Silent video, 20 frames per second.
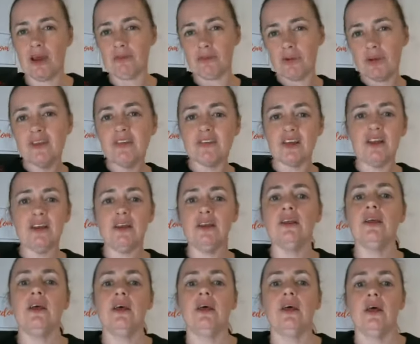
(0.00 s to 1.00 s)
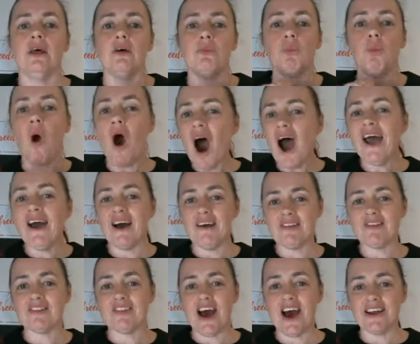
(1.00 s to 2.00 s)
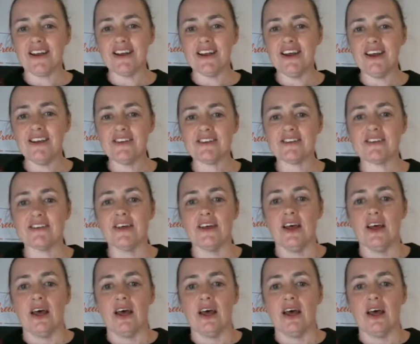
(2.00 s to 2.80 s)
reason why I started it,